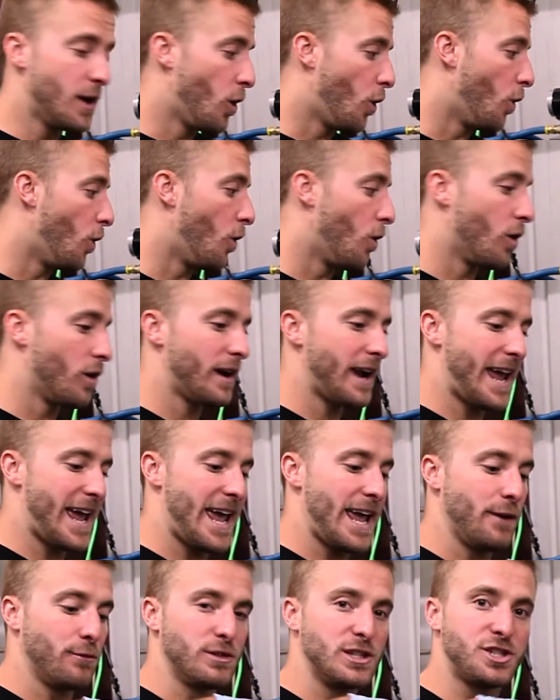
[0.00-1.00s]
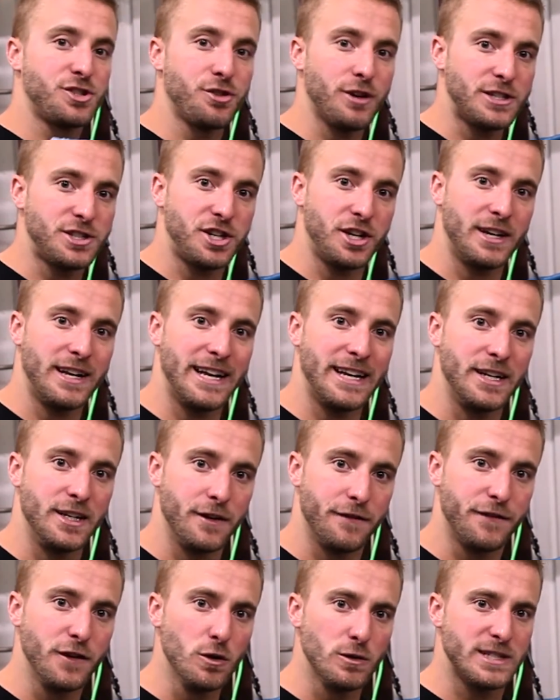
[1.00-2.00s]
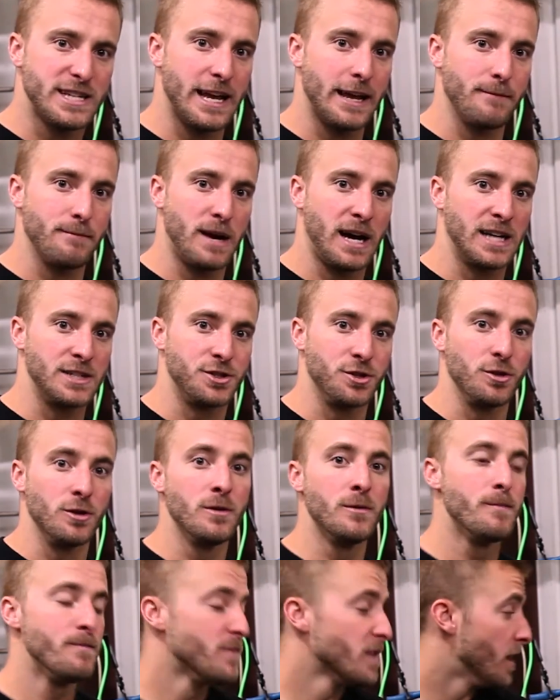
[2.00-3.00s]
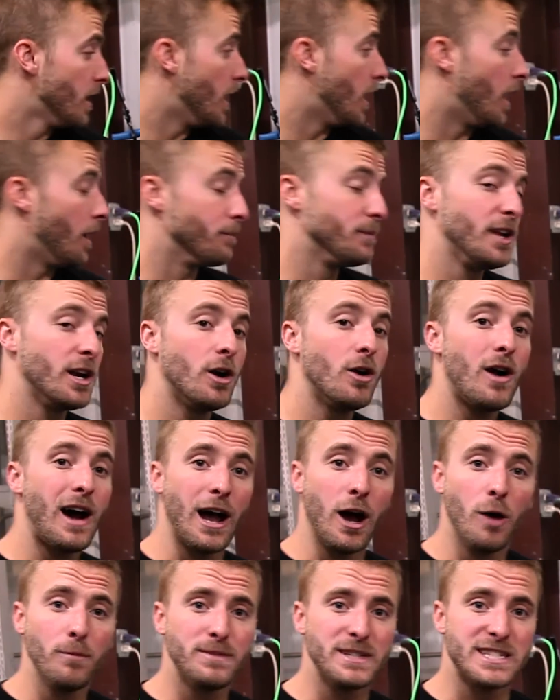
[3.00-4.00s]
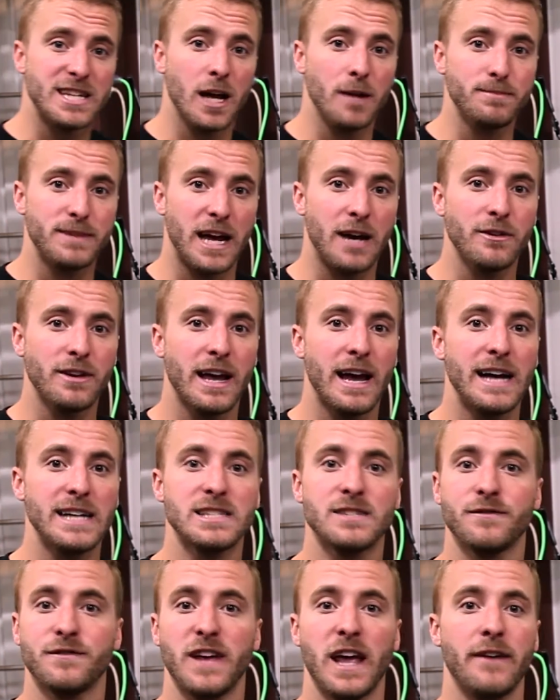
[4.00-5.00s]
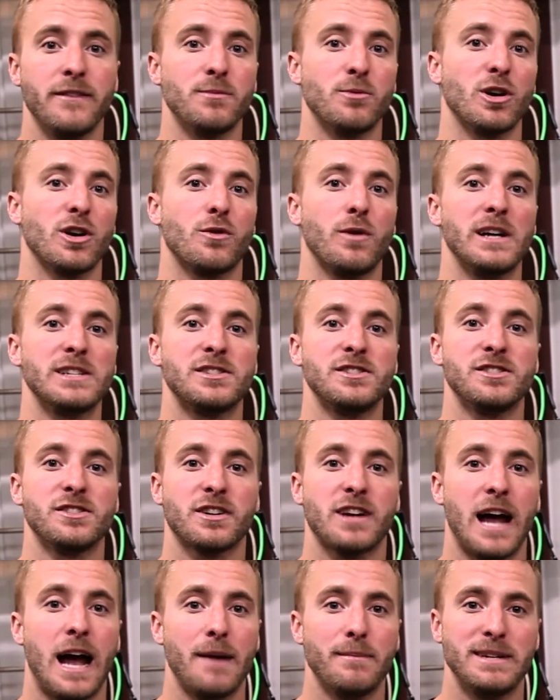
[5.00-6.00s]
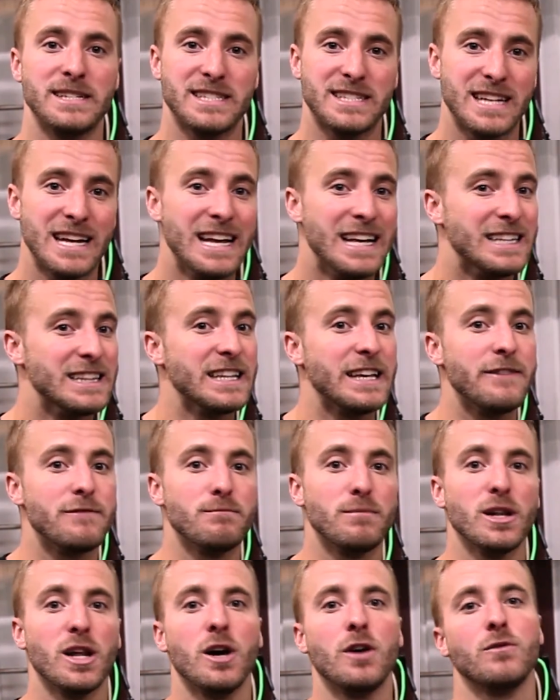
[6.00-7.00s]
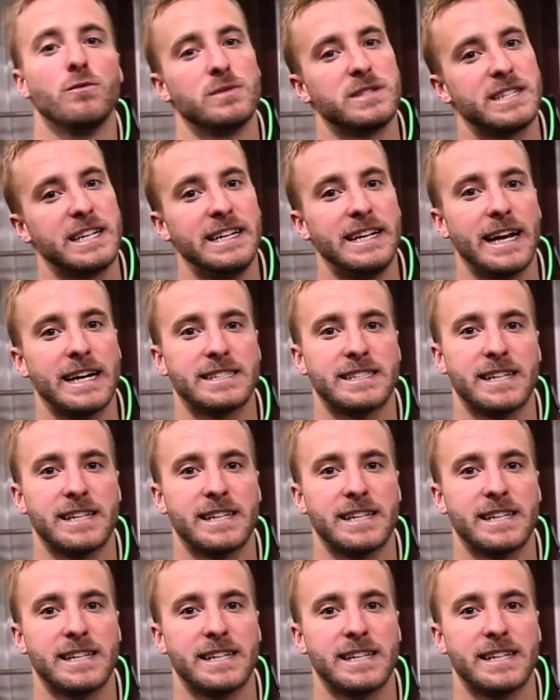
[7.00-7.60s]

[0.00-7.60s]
or a restriction in your fuel tank module. I hope this helped out, guys. If you have any more questions or comments, leave them below. We'll see you next